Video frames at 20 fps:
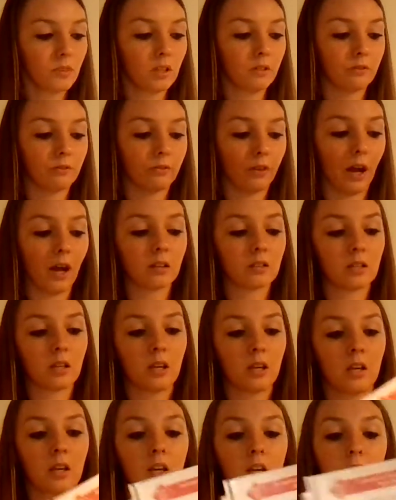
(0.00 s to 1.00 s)
In fact,
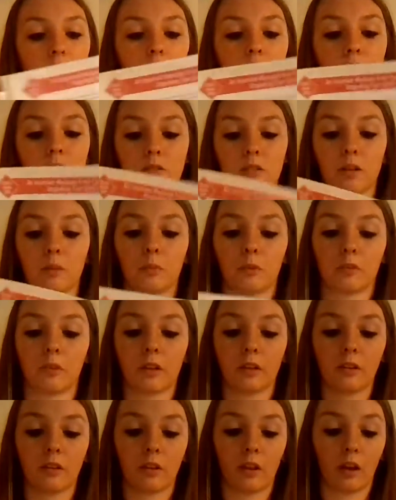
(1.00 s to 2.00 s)
here's a sample
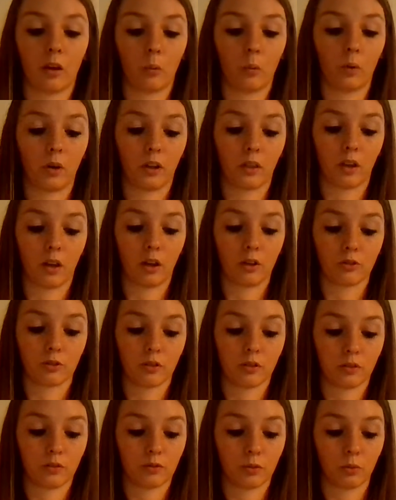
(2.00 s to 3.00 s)
letter that one of the
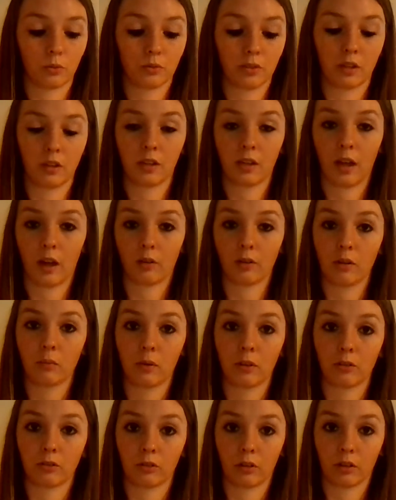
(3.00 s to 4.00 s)
hundreds of schools in the county
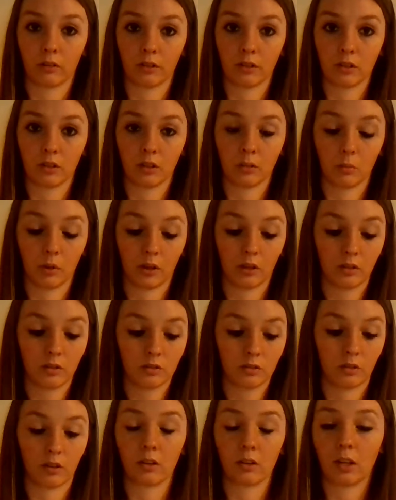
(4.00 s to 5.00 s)
mailed directly to the
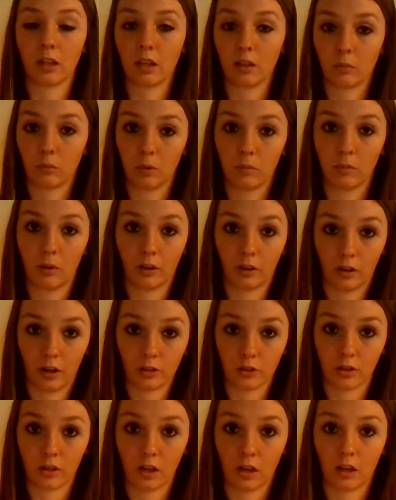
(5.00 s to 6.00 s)
parents so that they can be better
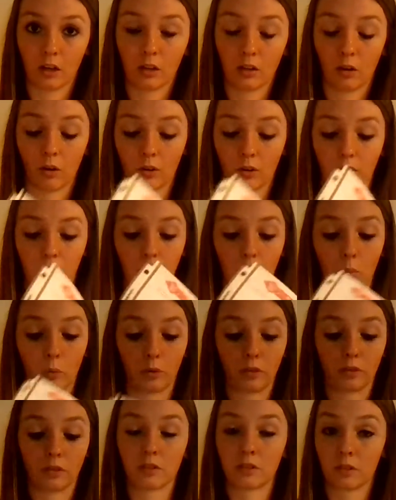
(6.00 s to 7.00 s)
educated on the
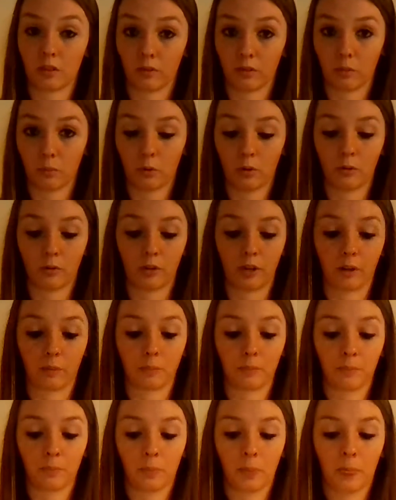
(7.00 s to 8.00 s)
importance of the
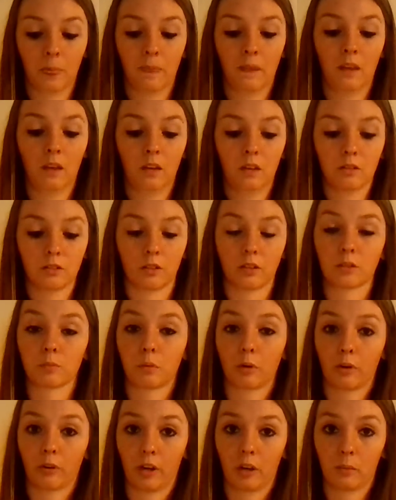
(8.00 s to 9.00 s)
program. So this
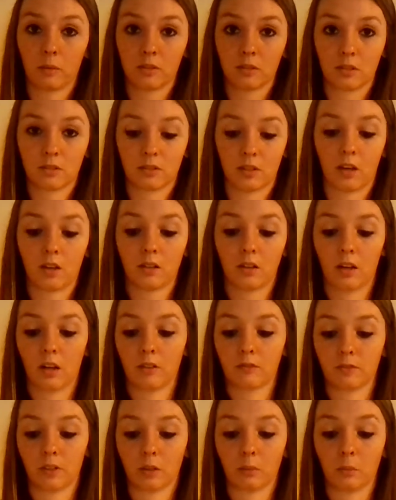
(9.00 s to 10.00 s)
program is designed to
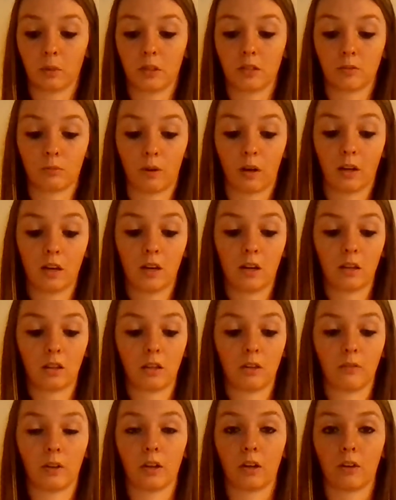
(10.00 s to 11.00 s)
have families ready in
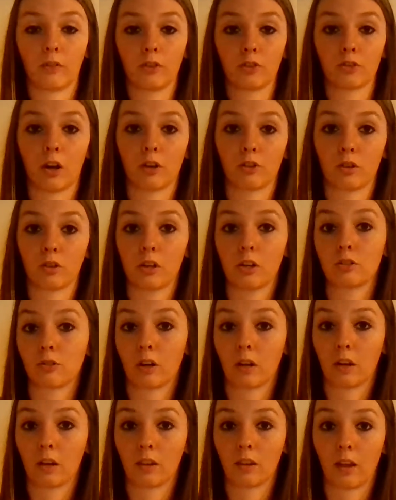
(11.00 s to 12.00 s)
the event of a tragedy
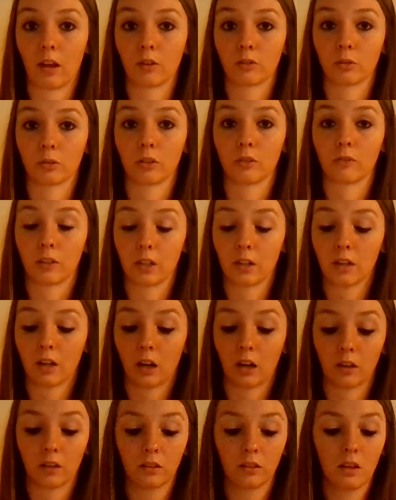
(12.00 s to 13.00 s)
striking the household of any
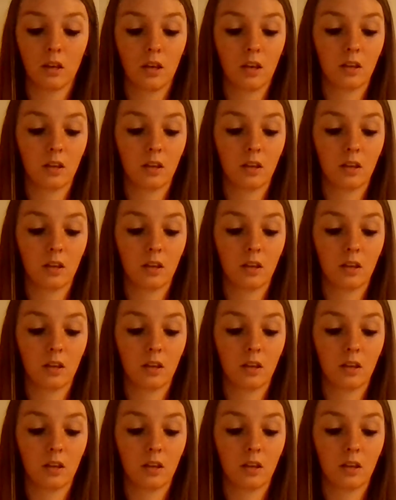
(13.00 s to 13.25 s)
kind,